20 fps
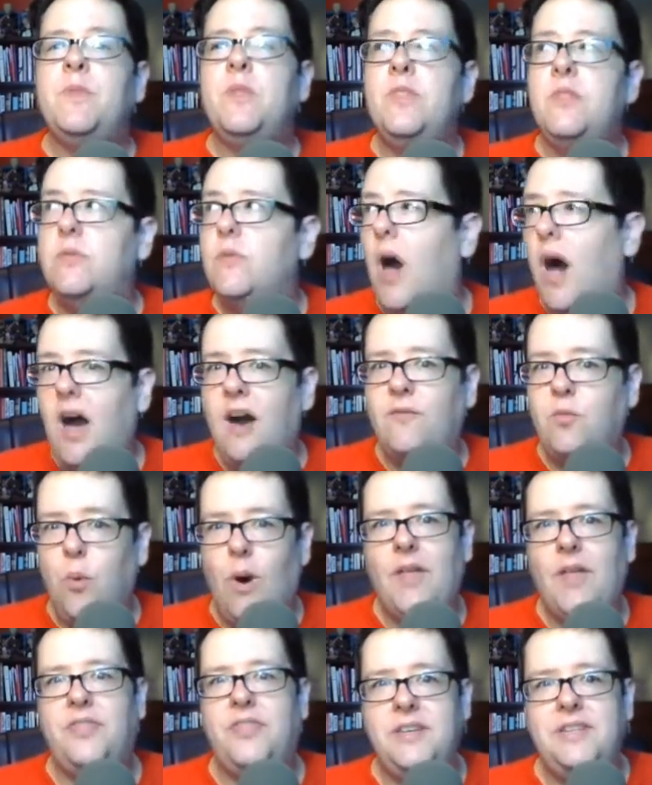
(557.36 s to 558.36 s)
of
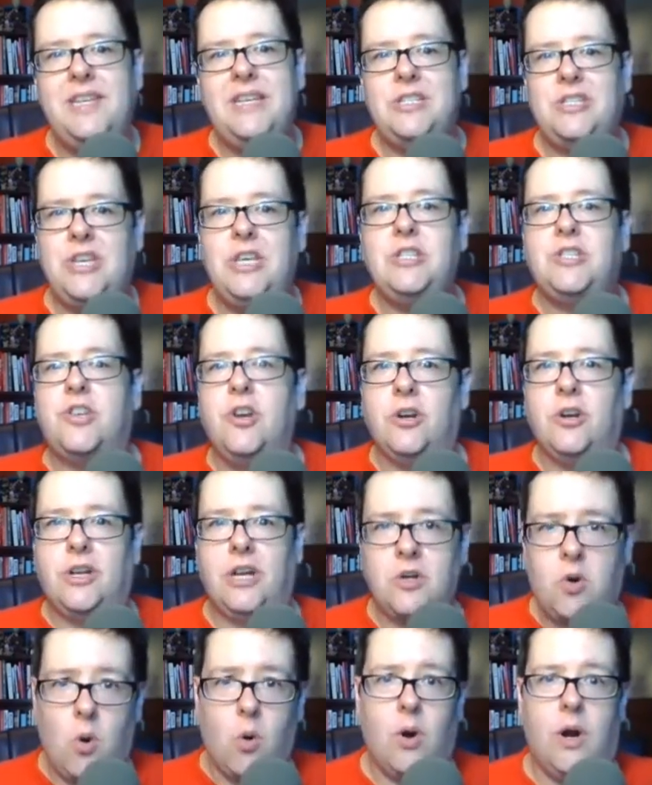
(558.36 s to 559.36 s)
what the D.C.
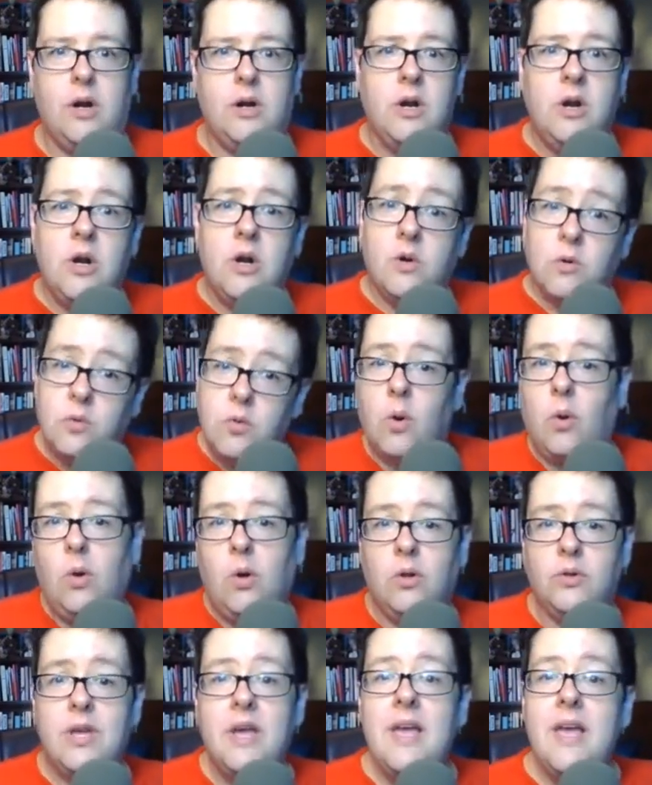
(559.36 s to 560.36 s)
Circuit Court
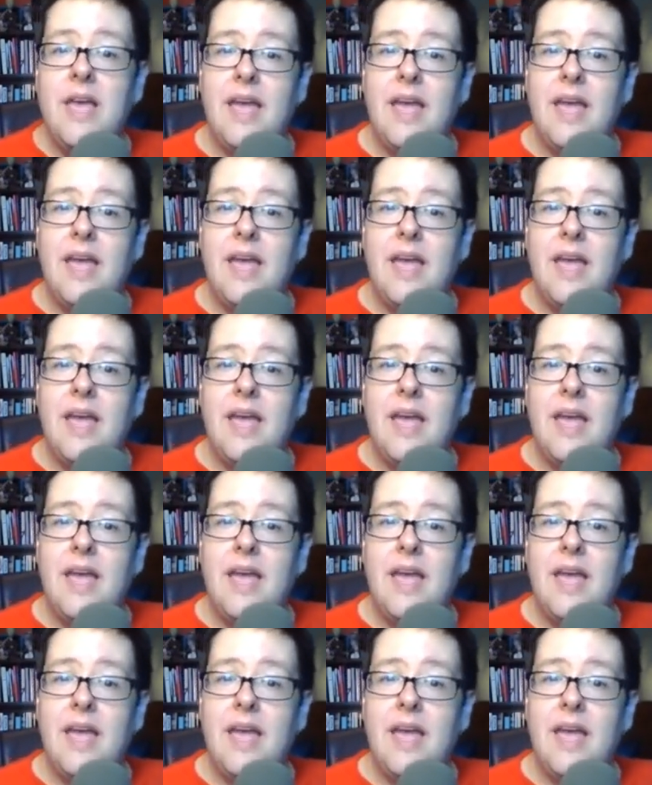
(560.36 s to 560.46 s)
ruled.